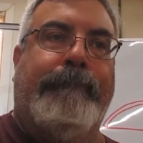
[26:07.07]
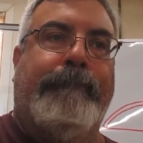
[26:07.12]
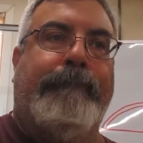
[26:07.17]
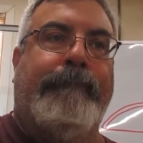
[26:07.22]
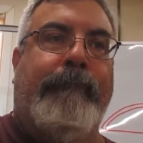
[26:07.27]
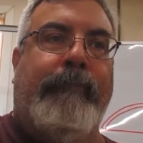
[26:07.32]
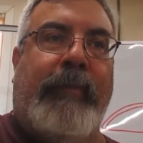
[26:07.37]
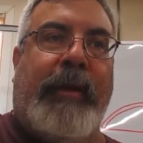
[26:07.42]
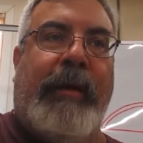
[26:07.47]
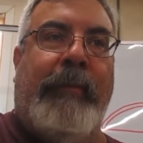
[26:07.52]

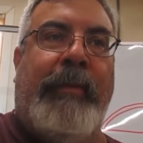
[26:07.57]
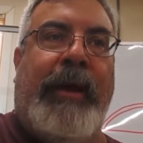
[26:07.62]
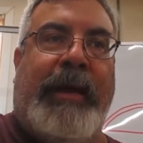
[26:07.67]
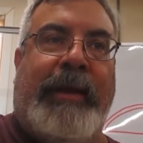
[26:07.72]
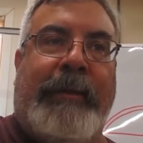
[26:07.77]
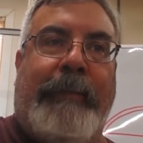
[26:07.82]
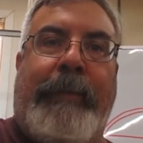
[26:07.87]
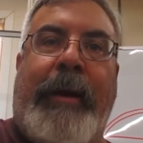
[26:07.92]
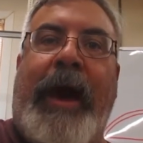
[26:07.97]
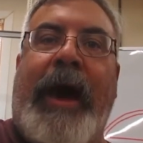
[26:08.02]

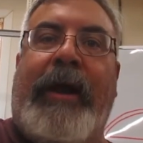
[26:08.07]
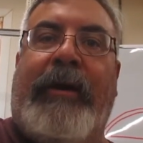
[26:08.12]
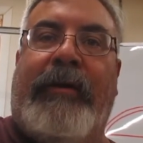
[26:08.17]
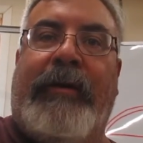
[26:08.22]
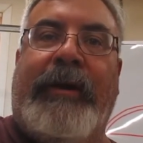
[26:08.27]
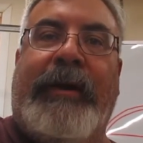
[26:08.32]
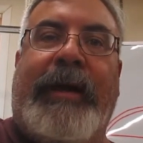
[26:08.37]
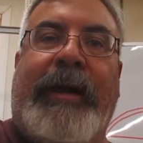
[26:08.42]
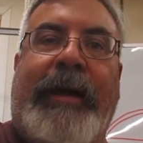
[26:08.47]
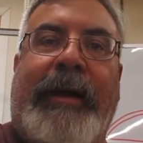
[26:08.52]
make the
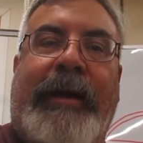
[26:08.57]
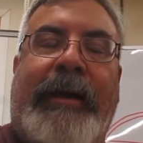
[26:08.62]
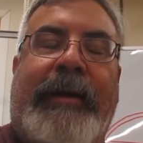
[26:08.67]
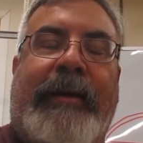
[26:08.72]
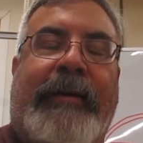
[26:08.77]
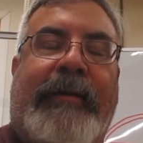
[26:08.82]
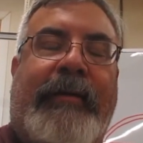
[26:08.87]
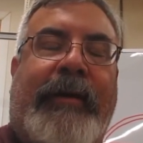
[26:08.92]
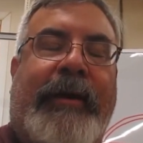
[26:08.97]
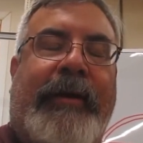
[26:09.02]
pattern gated.
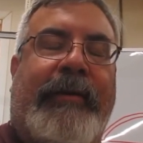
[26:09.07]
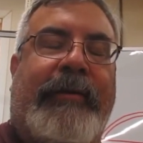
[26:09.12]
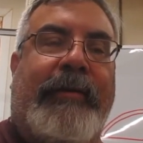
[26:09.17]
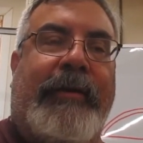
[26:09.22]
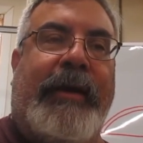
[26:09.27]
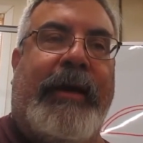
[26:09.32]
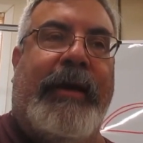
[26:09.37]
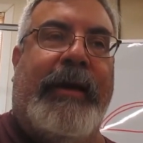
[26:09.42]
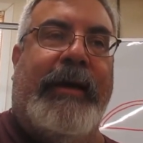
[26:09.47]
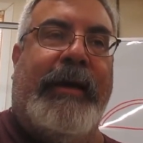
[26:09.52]
I'll try to
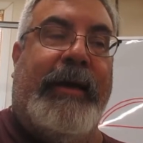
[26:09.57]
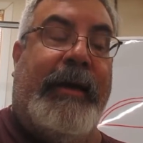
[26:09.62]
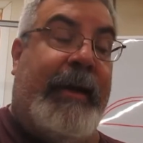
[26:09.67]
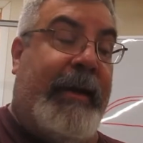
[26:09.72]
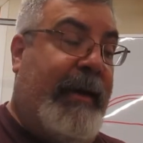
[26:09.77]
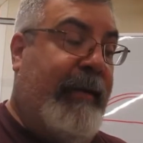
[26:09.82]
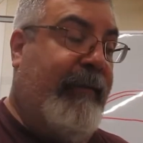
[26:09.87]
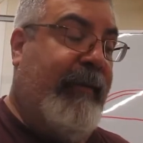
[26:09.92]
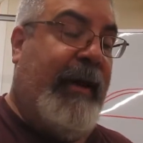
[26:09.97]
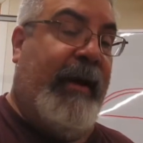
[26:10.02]
show you how to
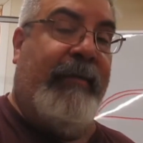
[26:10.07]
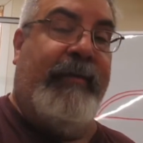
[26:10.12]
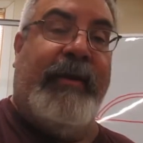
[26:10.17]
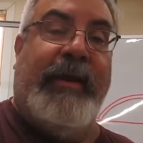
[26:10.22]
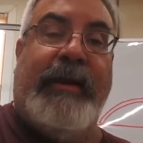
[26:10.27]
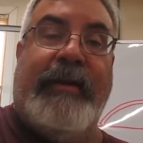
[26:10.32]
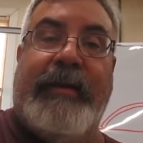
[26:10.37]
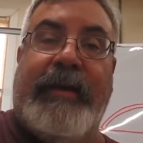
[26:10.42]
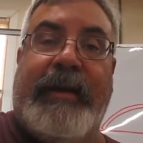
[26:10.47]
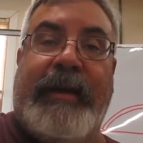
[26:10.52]
gate it. I've
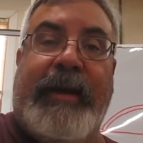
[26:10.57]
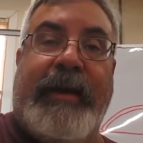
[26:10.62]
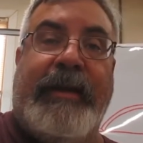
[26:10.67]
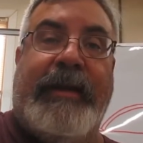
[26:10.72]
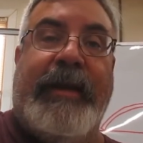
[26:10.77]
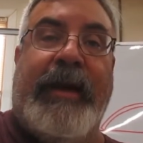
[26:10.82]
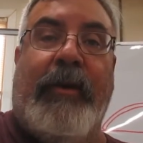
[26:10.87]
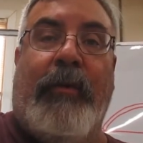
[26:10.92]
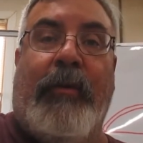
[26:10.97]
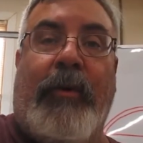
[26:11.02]
yet to
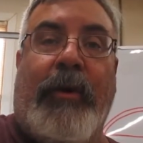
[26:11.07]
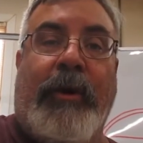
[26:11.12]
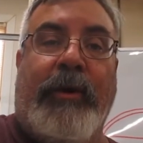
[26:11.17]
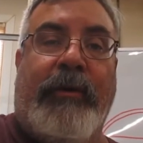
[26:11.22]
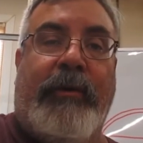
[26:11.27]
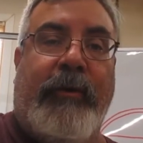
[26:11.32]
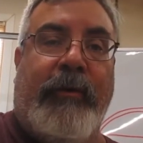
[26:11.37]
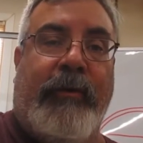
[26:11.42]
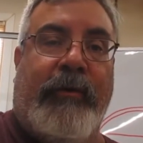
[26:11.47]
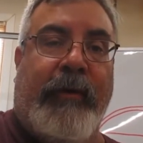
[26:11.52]
gate that
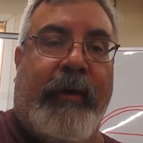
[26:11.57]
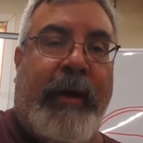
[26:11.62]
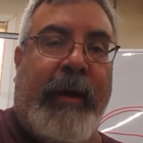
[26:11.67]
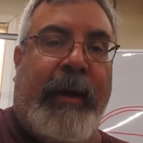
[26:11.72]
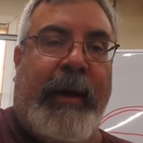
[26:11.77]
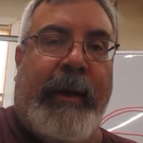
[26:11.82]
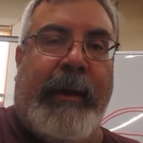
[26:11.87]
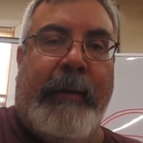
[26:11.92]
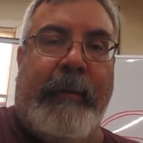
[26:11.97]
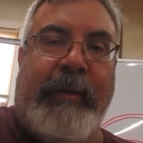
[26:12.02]
one too, so
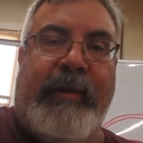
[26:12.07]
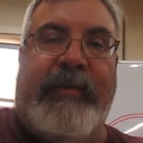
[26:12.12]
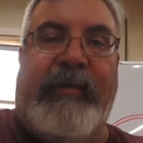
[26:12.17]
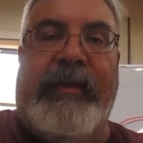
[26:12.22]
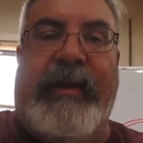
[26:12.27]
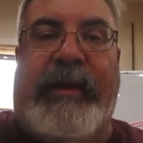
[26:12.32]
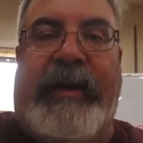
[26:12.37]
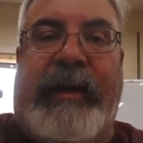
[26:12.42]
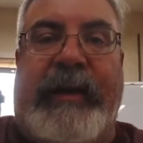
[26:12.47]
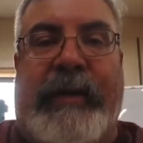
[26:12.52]
let me
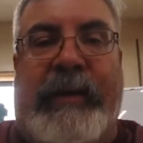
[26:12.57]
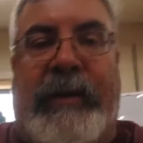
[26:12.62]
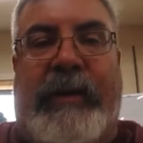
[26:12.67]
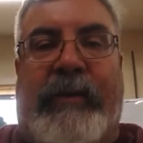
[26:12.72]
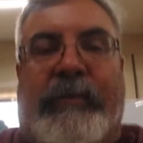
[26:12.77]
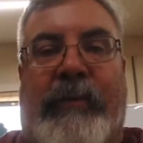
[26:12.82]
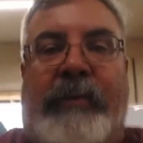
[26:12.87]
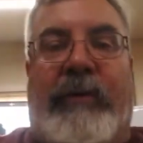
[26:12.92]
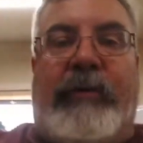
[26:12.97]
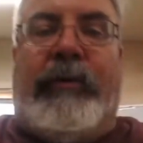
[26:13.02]
stick you in
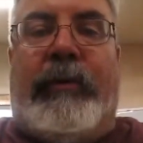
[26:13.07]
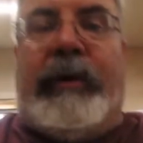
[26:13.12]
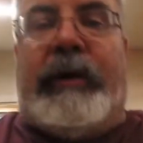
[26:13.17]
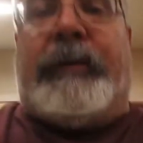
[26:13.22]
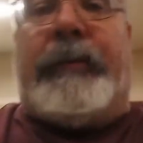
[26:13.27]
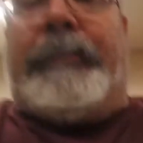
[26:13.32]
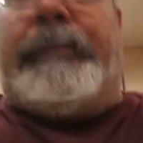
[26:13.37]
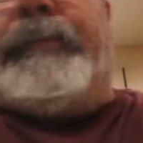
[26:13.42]
here real quick.